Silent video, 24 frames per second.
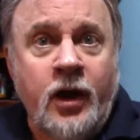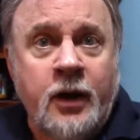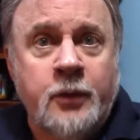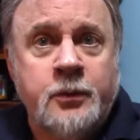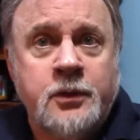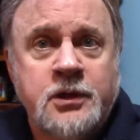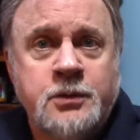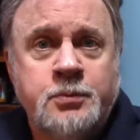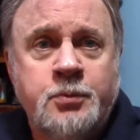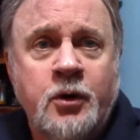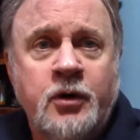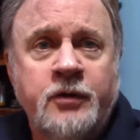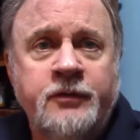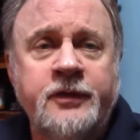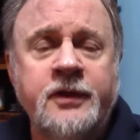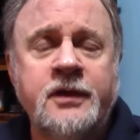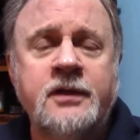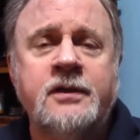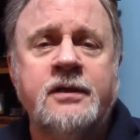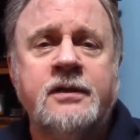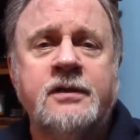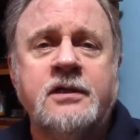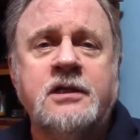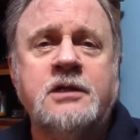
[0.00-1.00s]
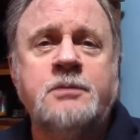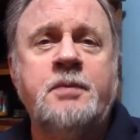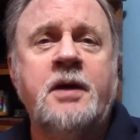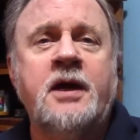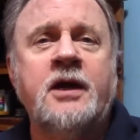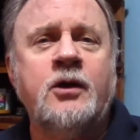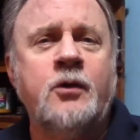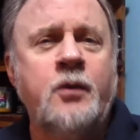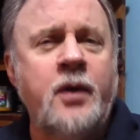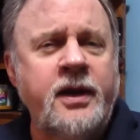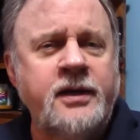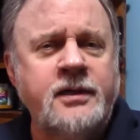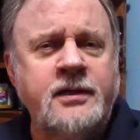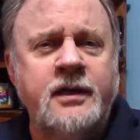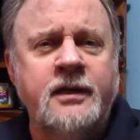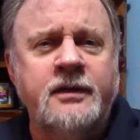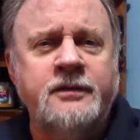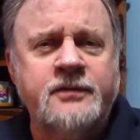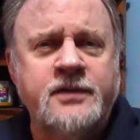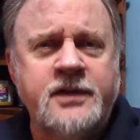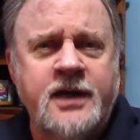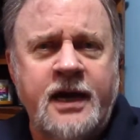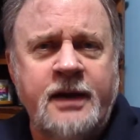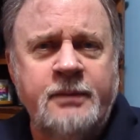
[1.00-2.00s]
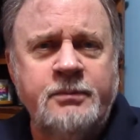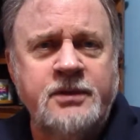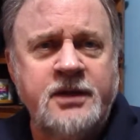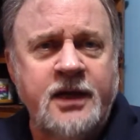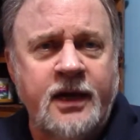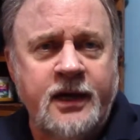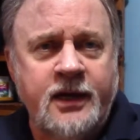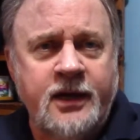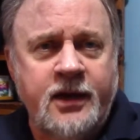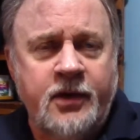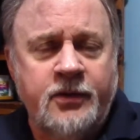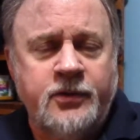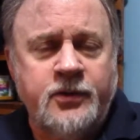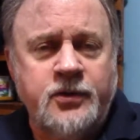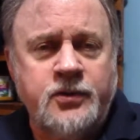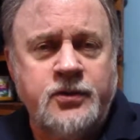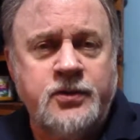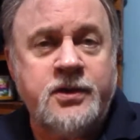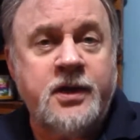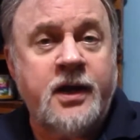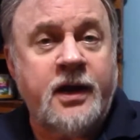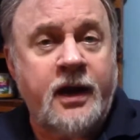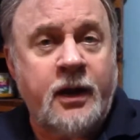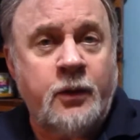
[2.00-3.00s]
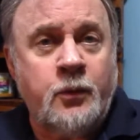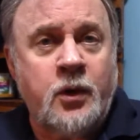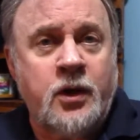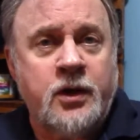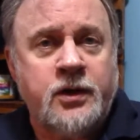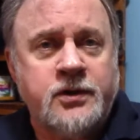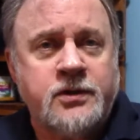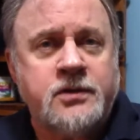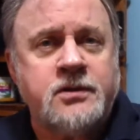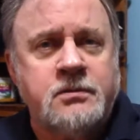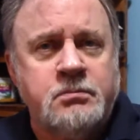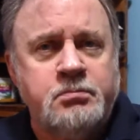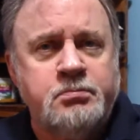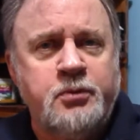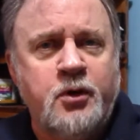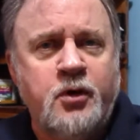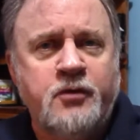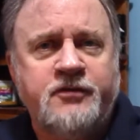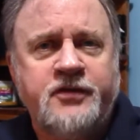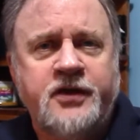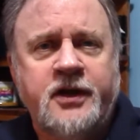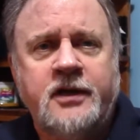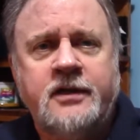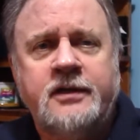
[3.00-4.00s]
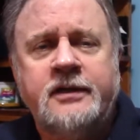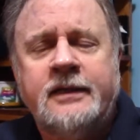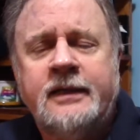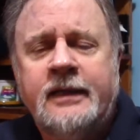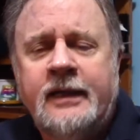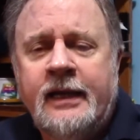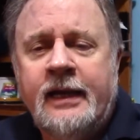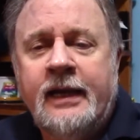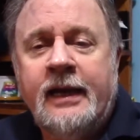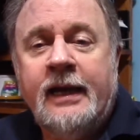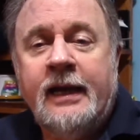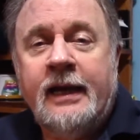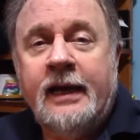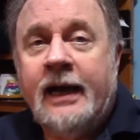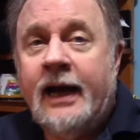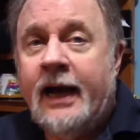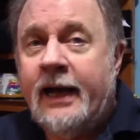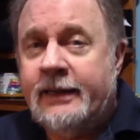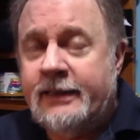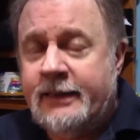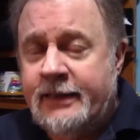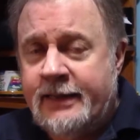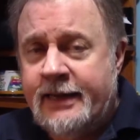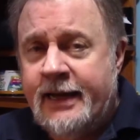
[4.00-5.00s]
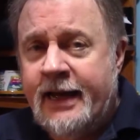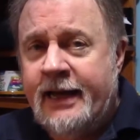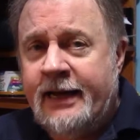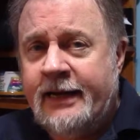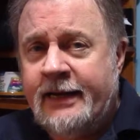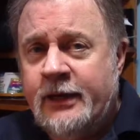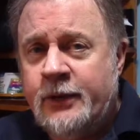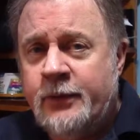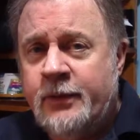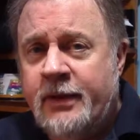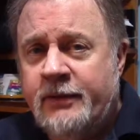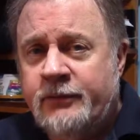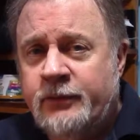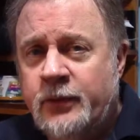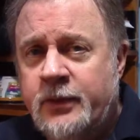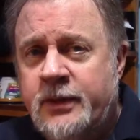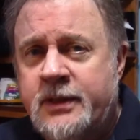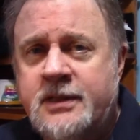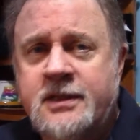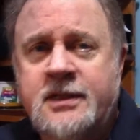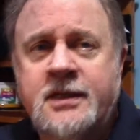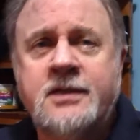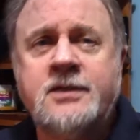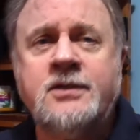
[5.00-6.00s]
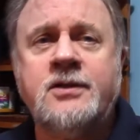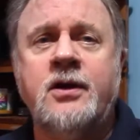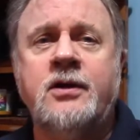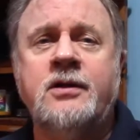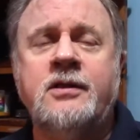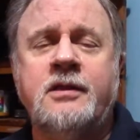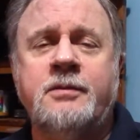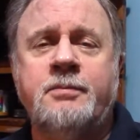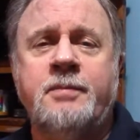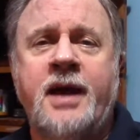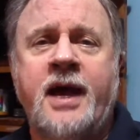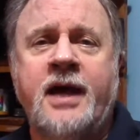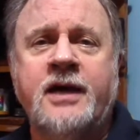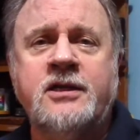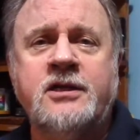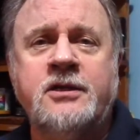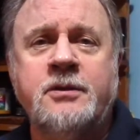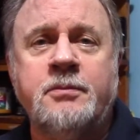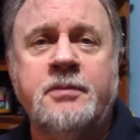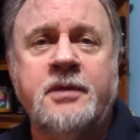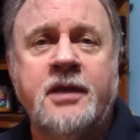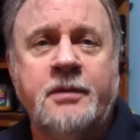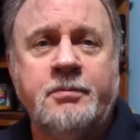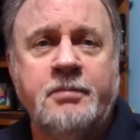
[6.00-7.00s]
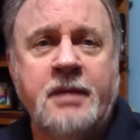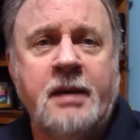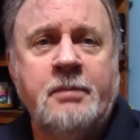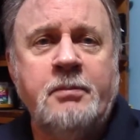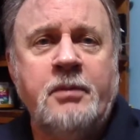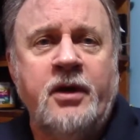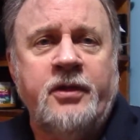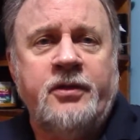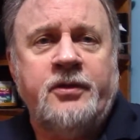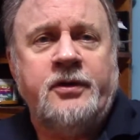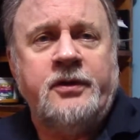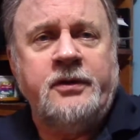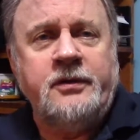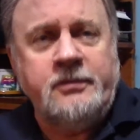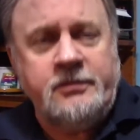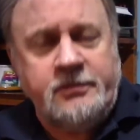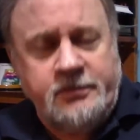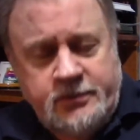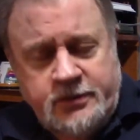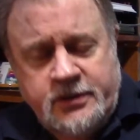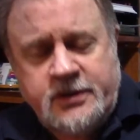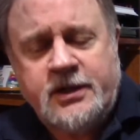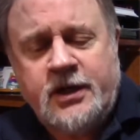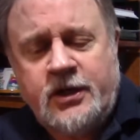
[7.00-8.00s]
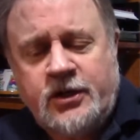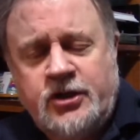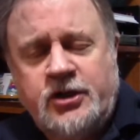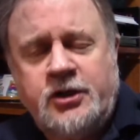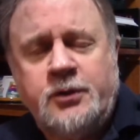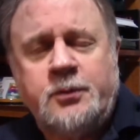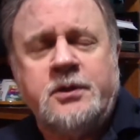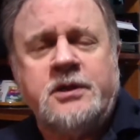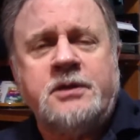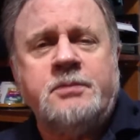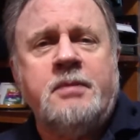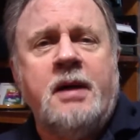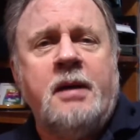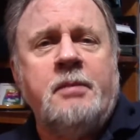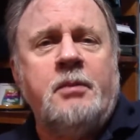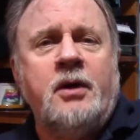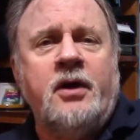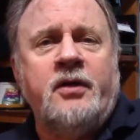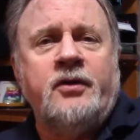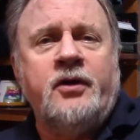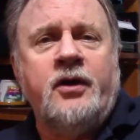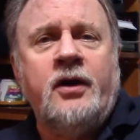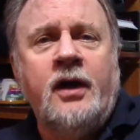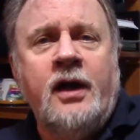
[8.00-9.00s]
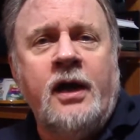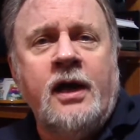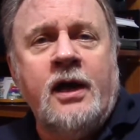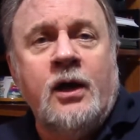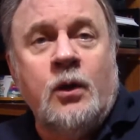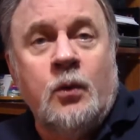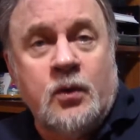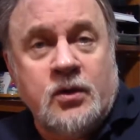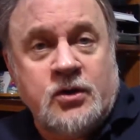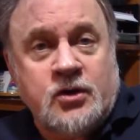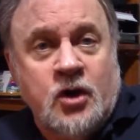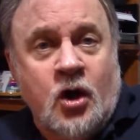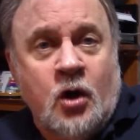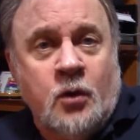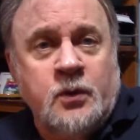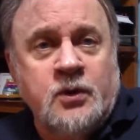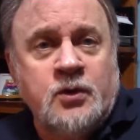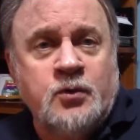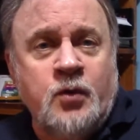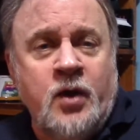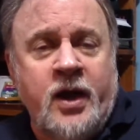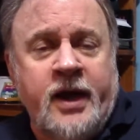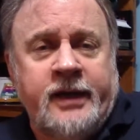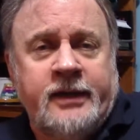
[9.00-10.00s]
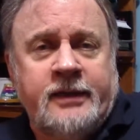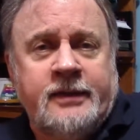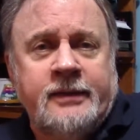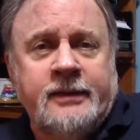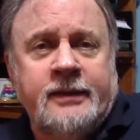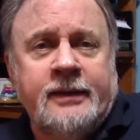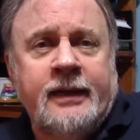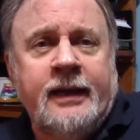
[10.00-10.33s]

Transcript: I was perfect and spent a great deal of time telling others that I was perfect. I did not, however, exist under the maxim that my mother, since she was my mother, was always right.